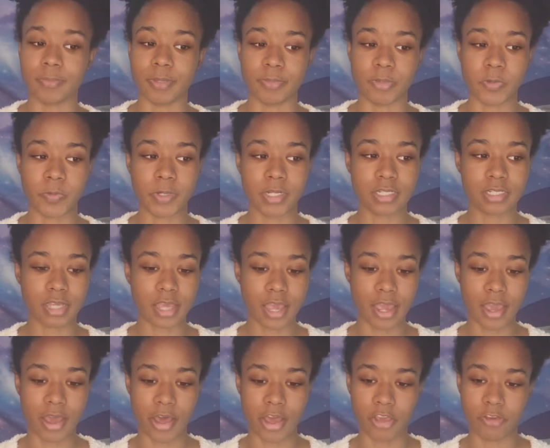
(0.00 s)
Maybe one
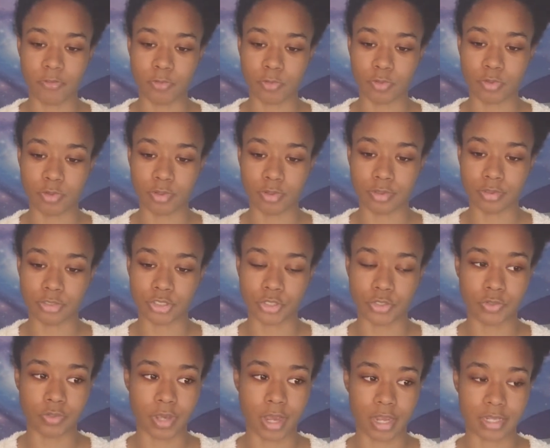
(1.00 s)
day I will show
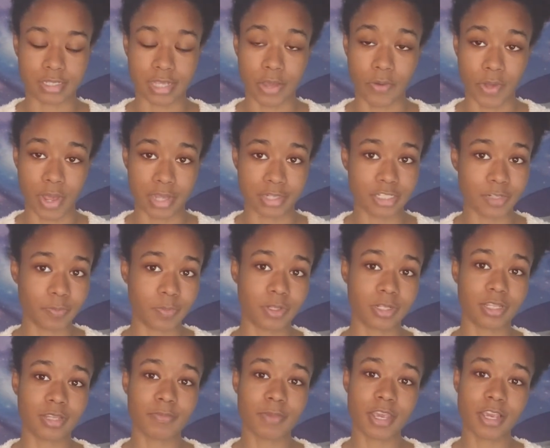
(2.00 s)
you guys how I
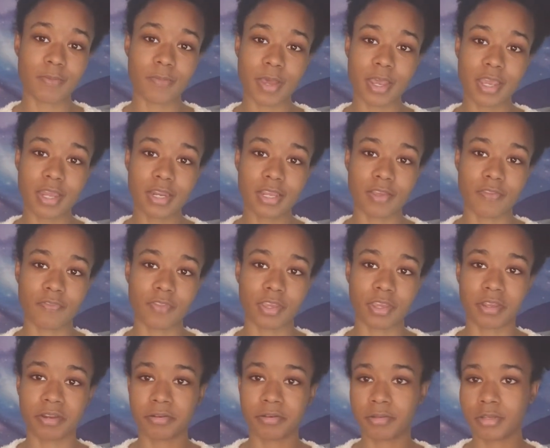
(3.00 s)
typically make mine and
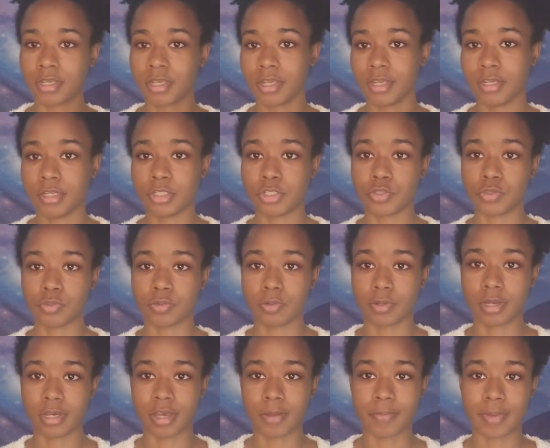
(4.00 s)
then do
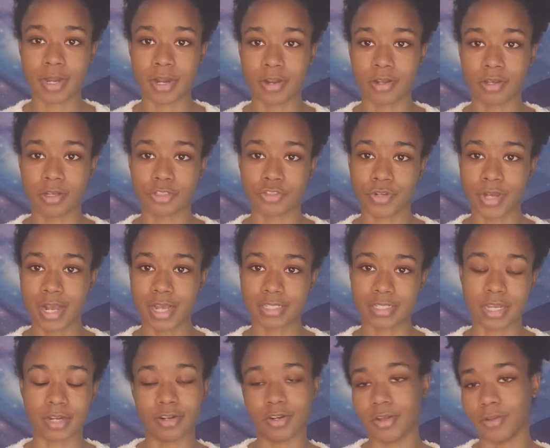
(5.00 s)
a compare and
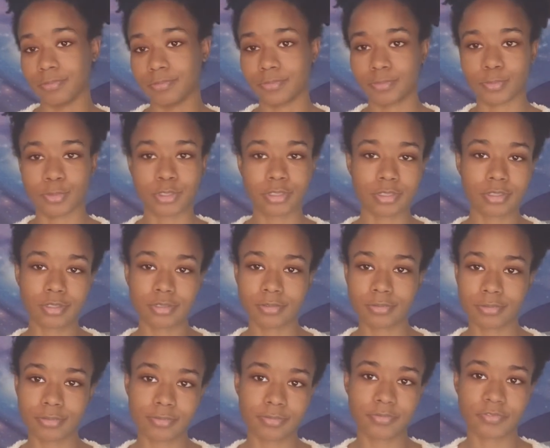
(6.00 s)
contrast. I don't know.
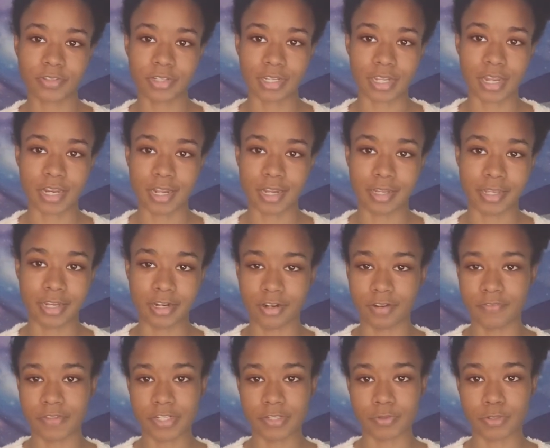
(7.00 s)
We'll figure that out later.
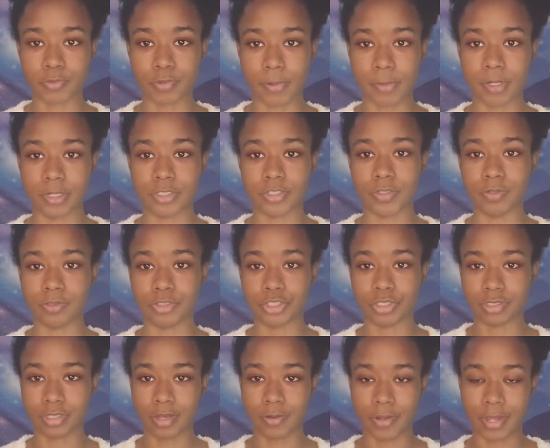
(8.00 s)
If that's what you want me to do,
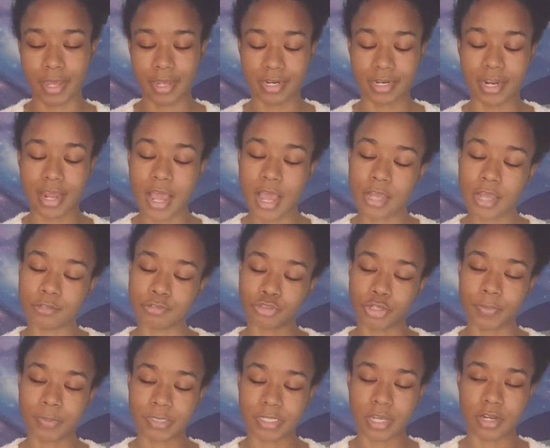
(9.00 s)
just go ahead and
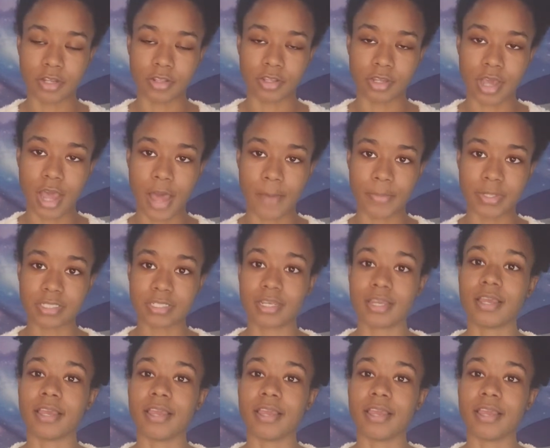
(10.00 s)
drop it down in the comments.